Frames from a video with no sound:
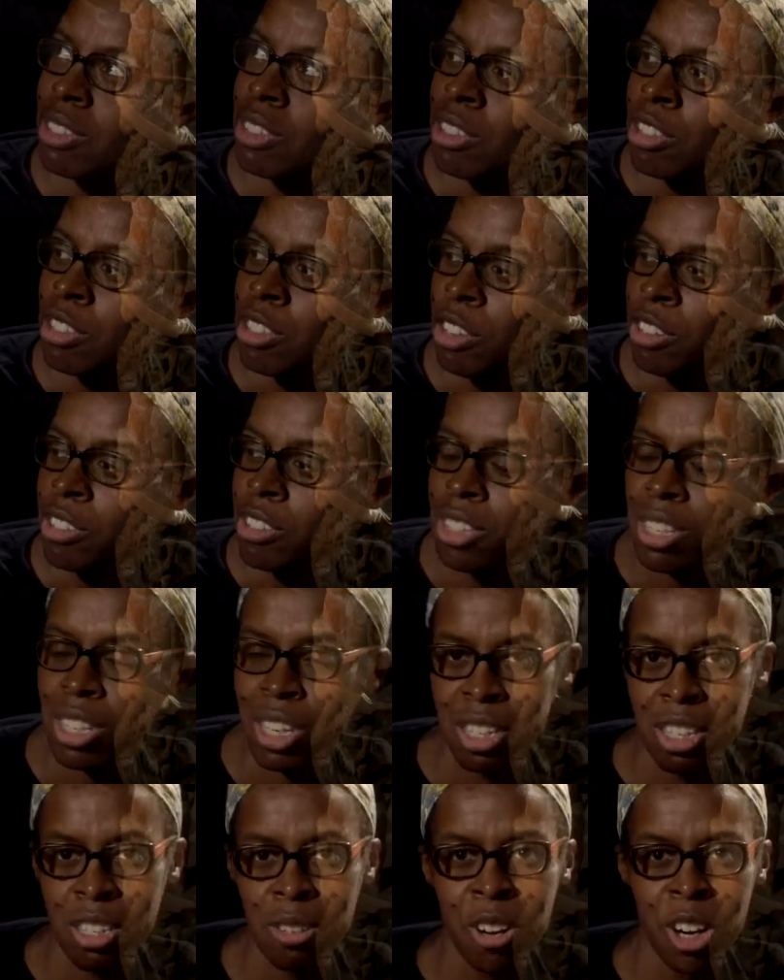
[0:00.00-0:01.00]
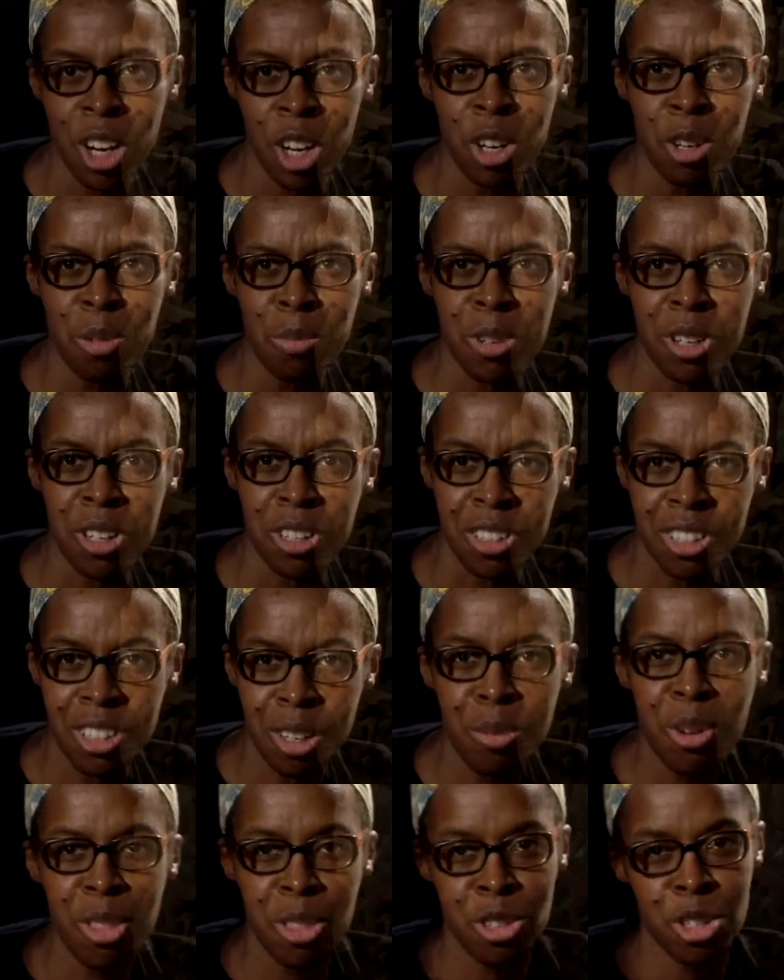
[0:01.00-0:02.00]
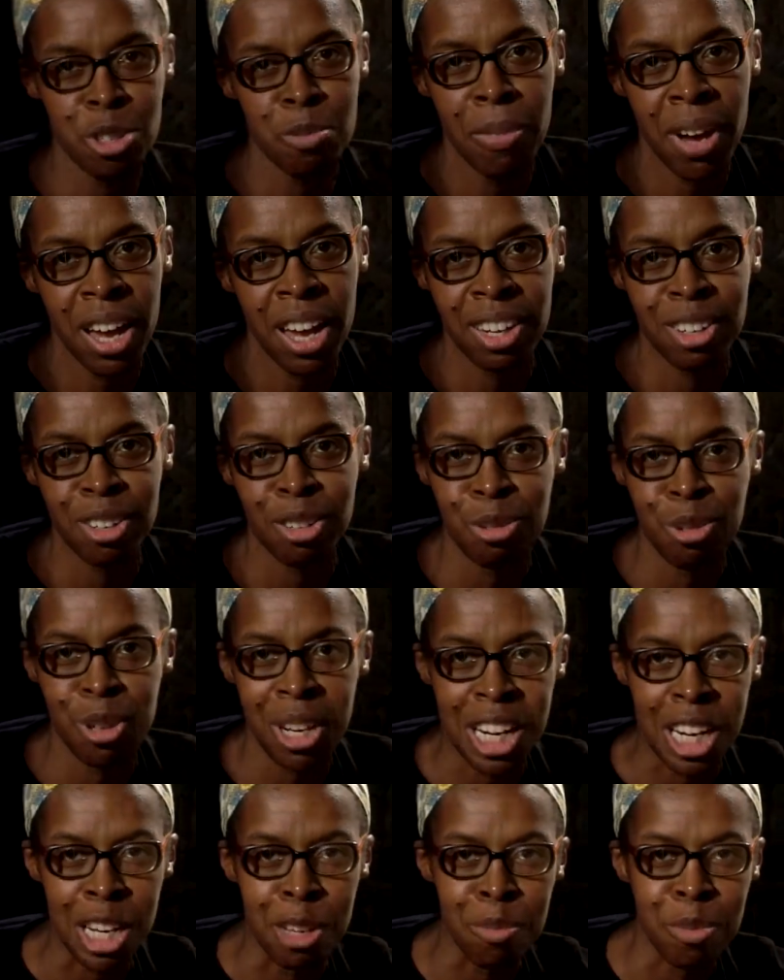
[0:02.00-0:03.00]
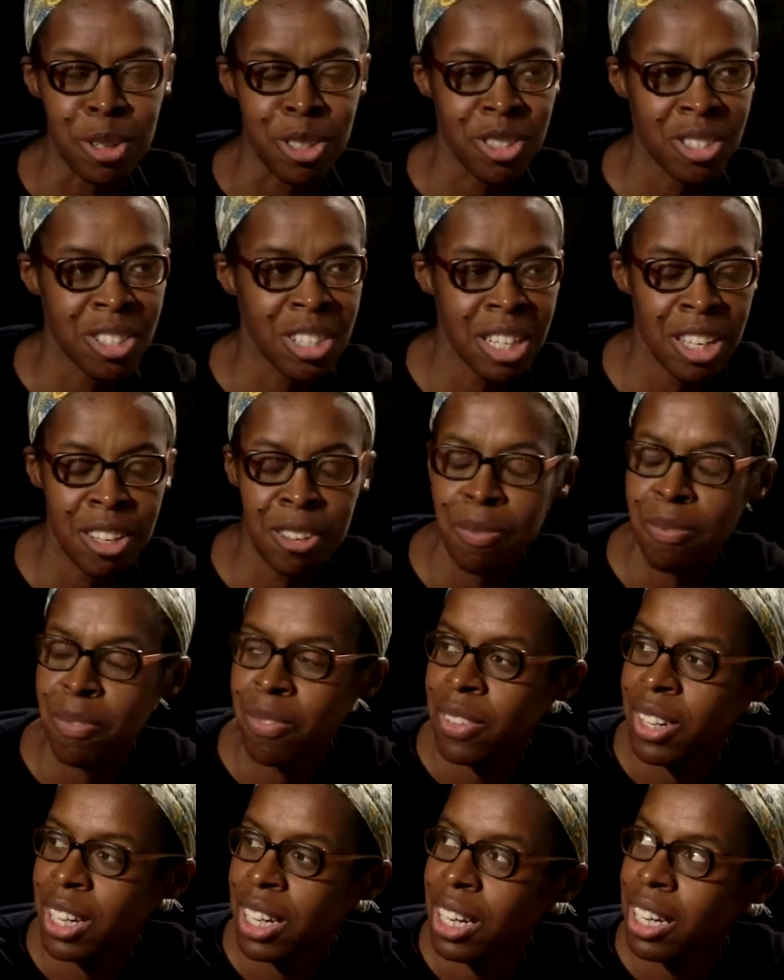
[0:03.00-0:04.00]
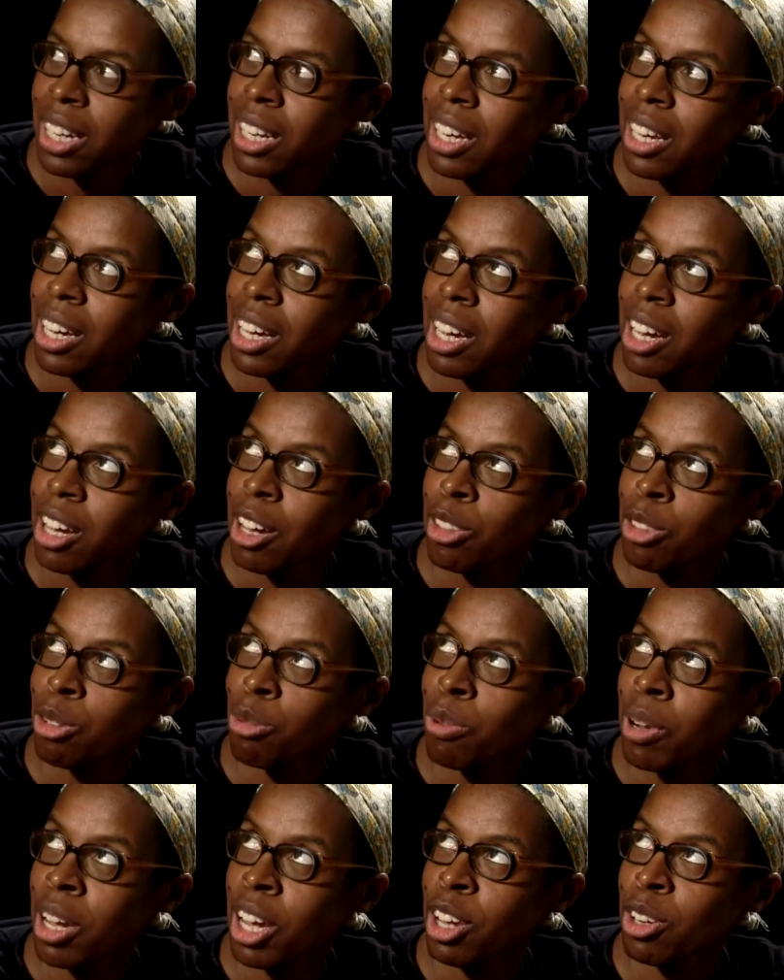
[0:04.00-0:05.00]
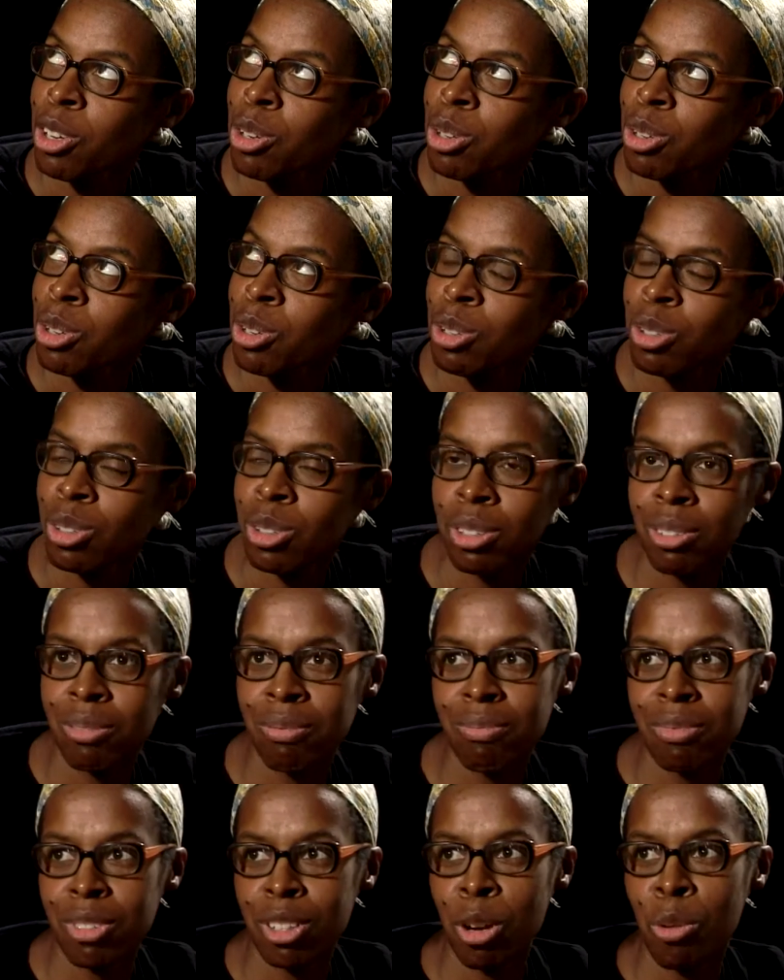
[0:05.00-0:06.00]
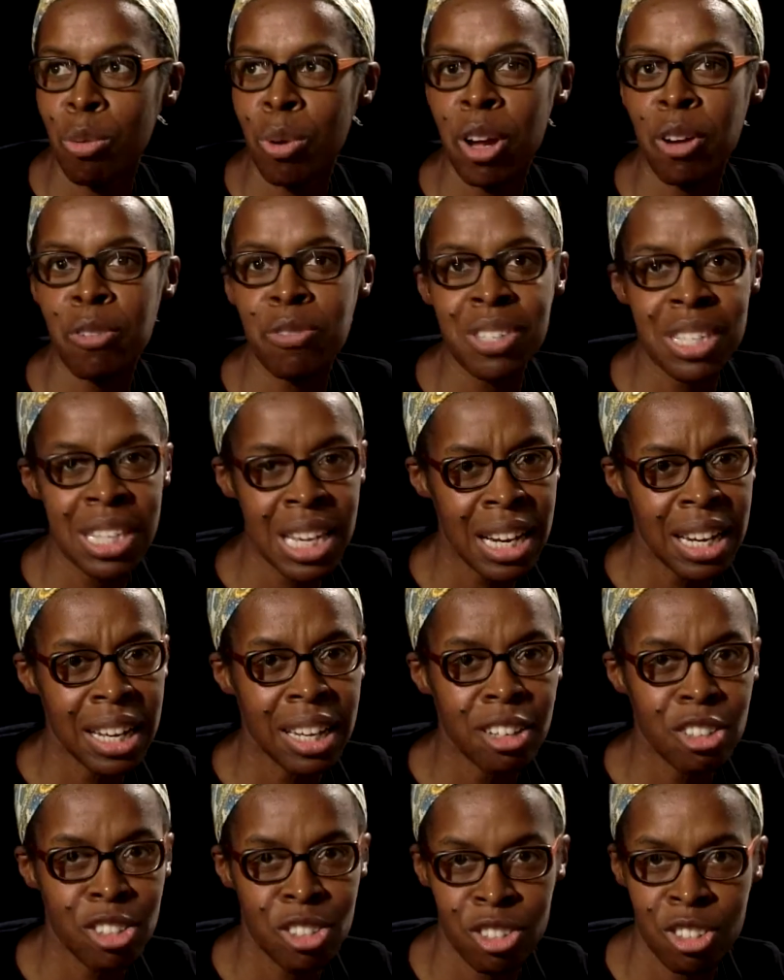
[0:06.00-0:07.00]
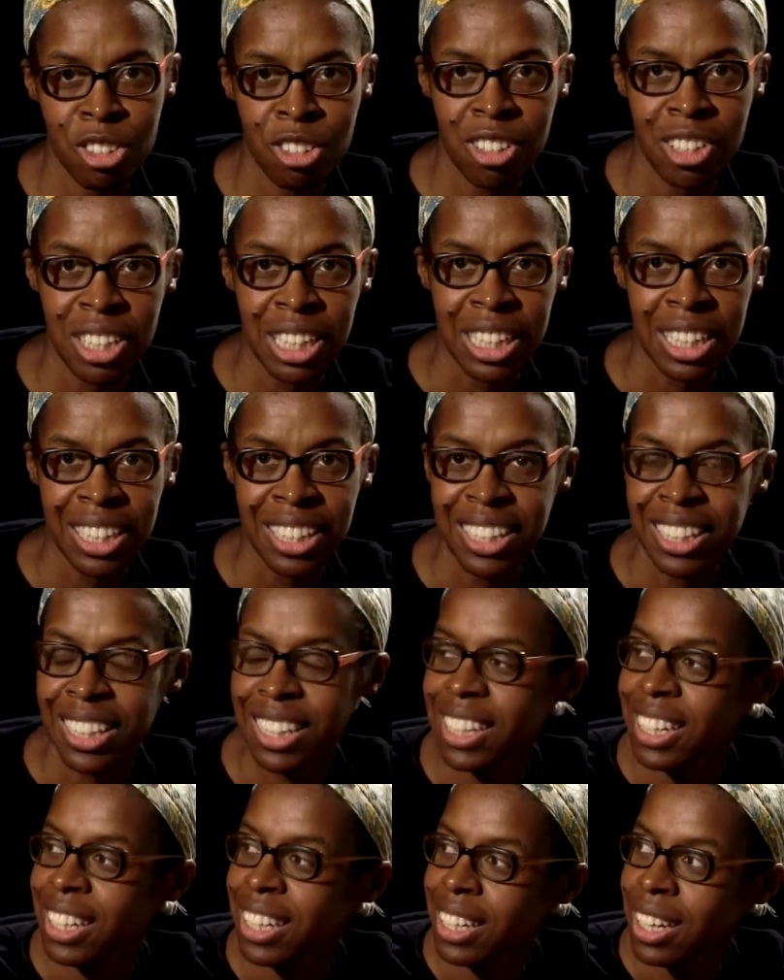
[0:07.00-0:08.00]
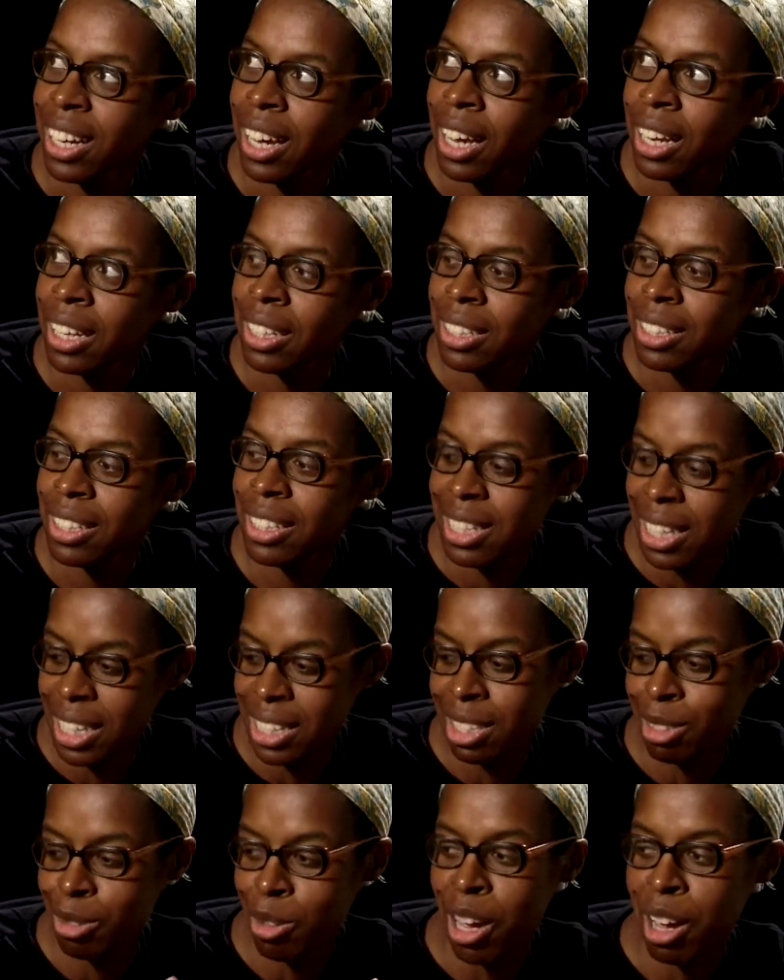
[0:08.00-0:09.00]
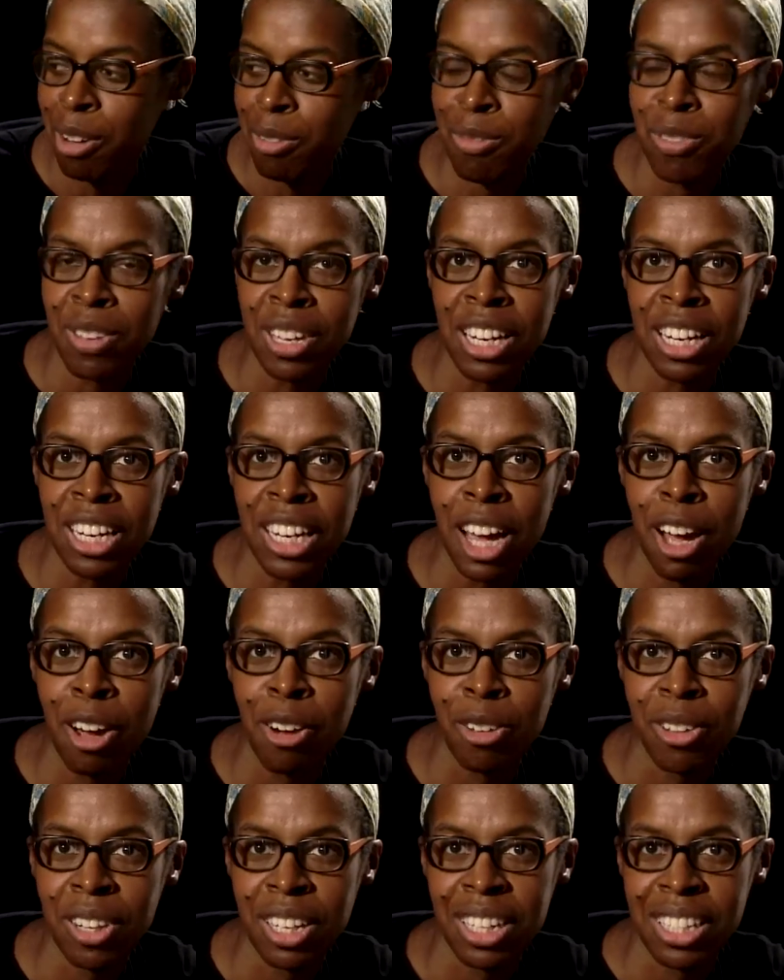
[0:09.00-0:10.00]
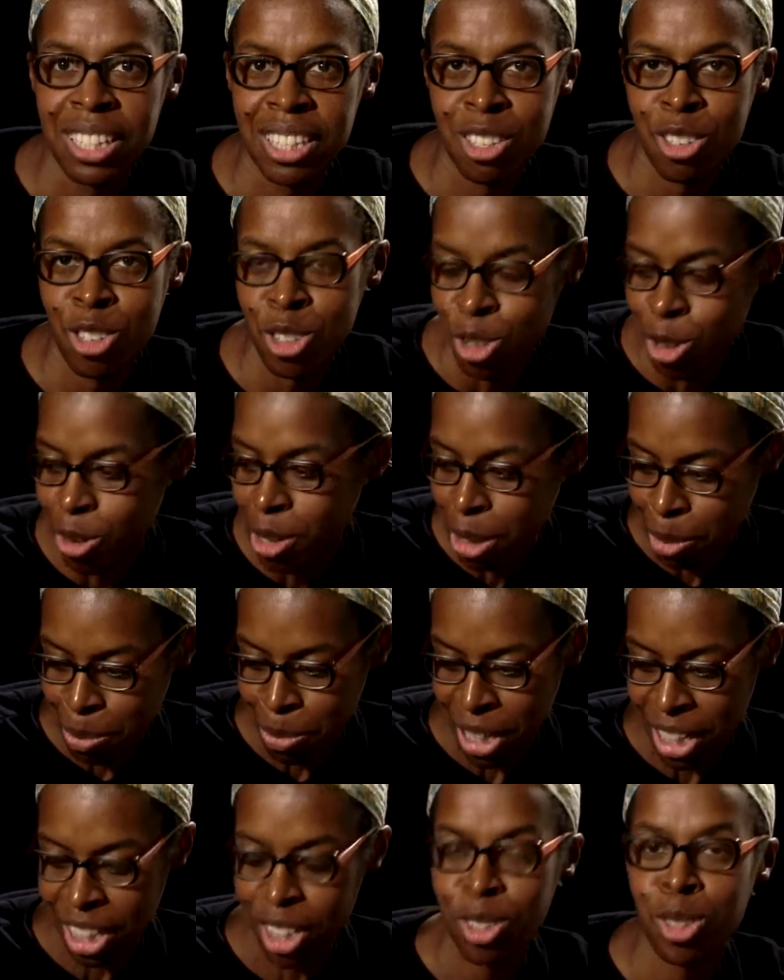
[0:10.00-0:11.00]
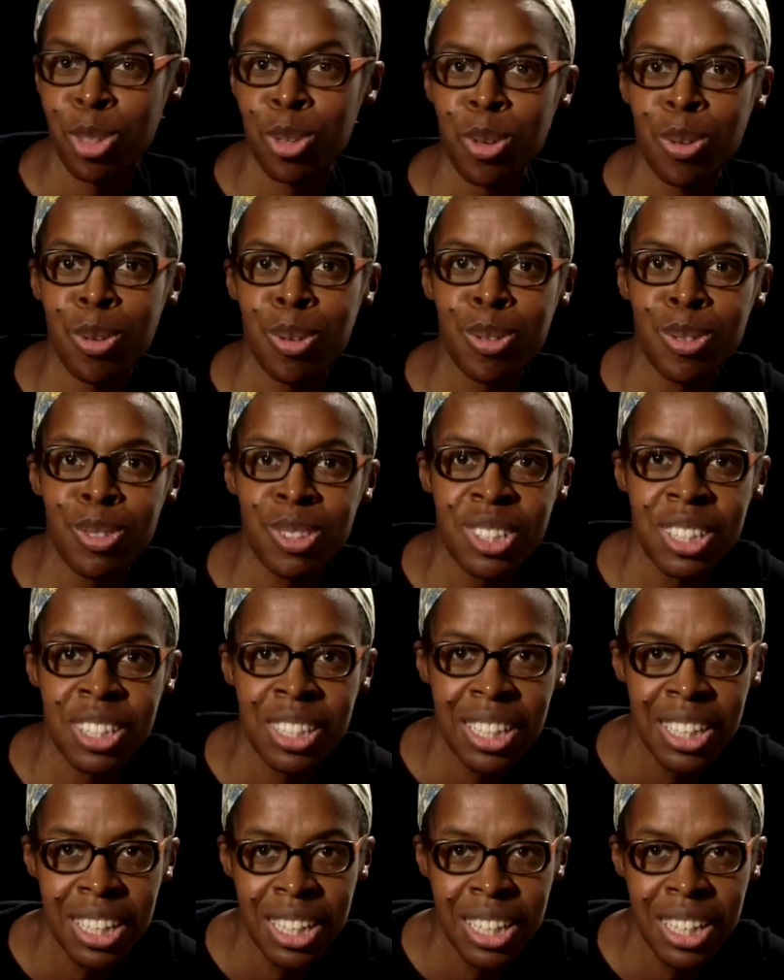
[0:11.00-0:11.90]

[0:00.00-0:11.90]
a certain sense of humor. Not with a smile, not really, but a way of telling a story. And that's what I feel now, that there's a story being told